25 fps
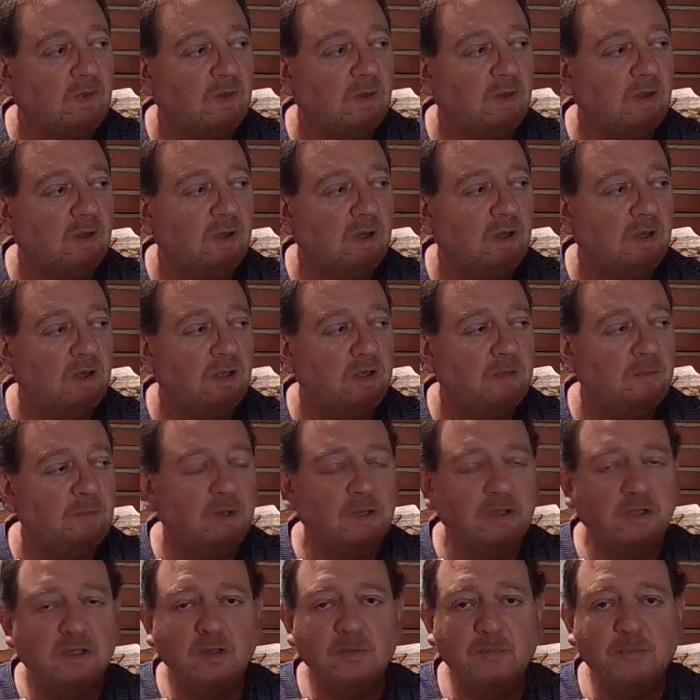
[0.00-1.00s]
You
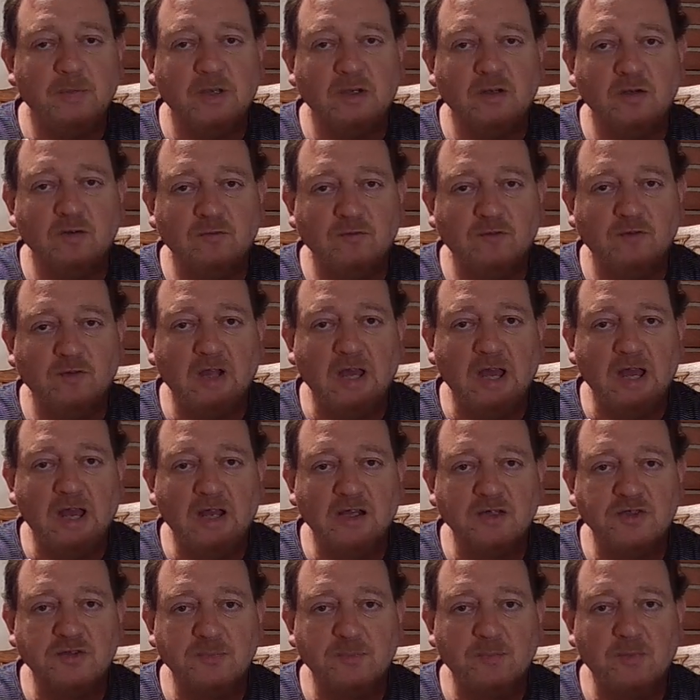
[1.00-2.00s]
might get a bigger
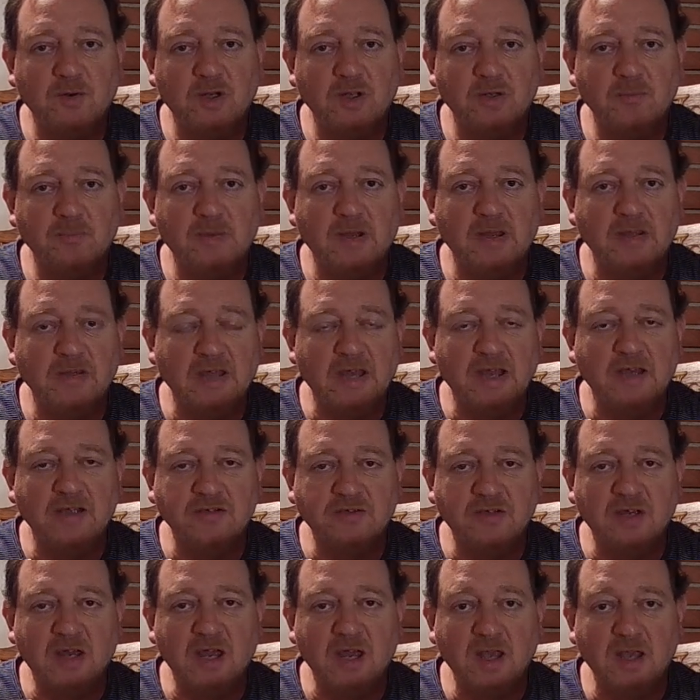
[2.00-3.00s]
flash, but by the
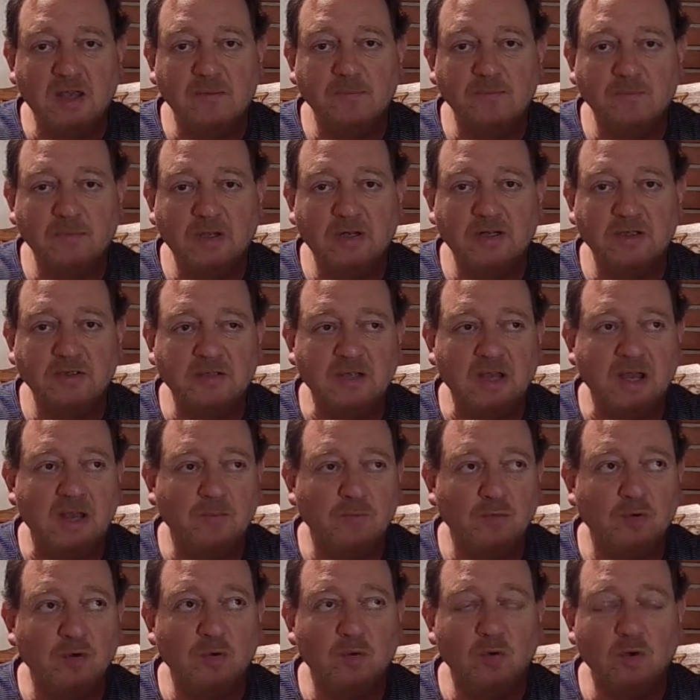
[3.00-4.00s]

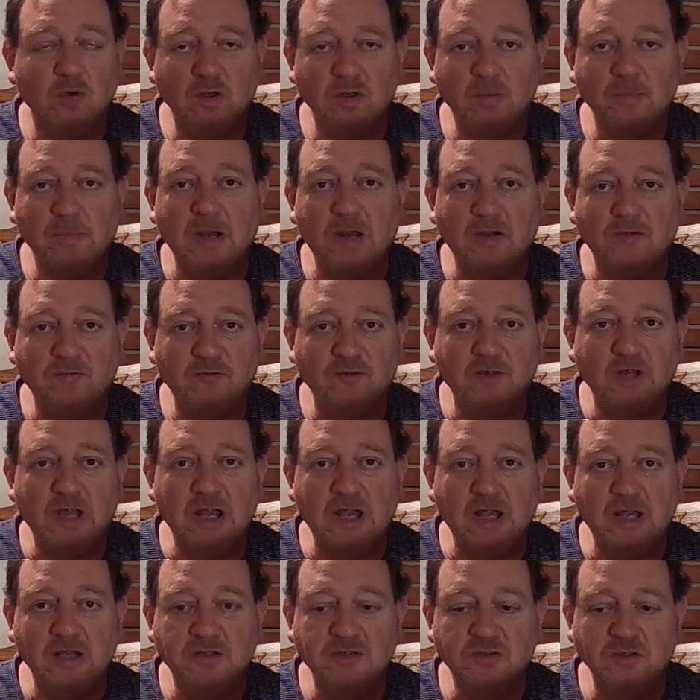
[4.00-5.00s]
time we're worrying about
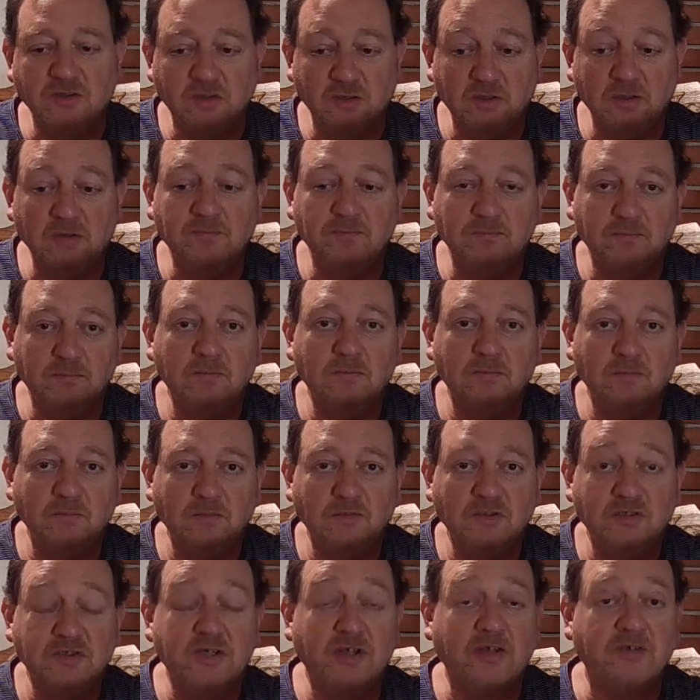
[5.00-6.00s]
flash,
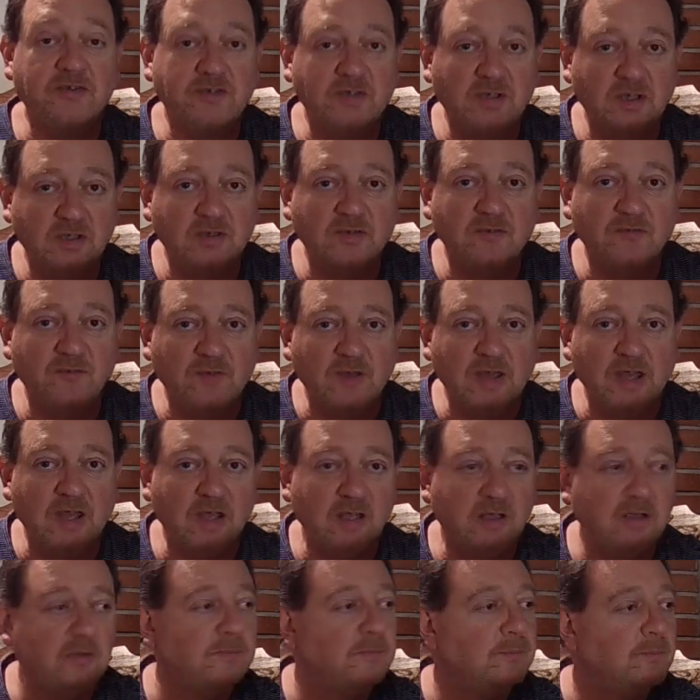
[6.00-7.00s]
shit's hit the
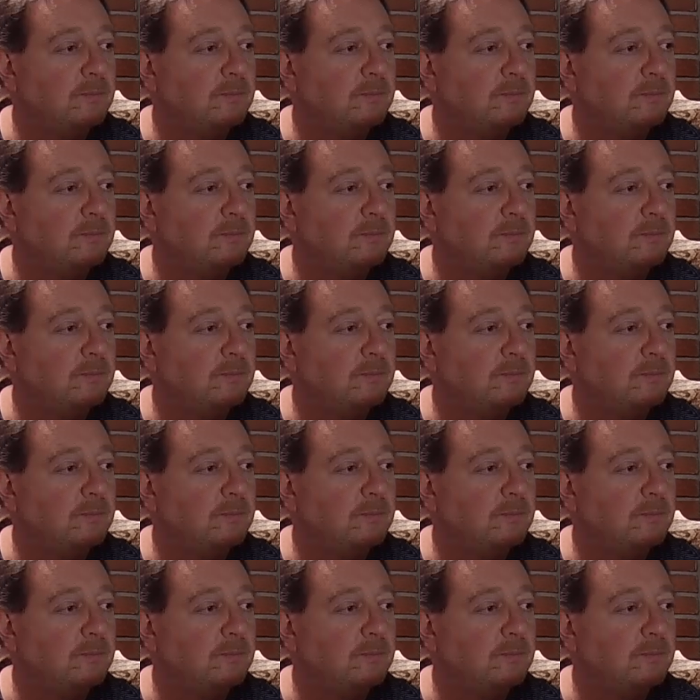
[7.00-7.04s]
fan.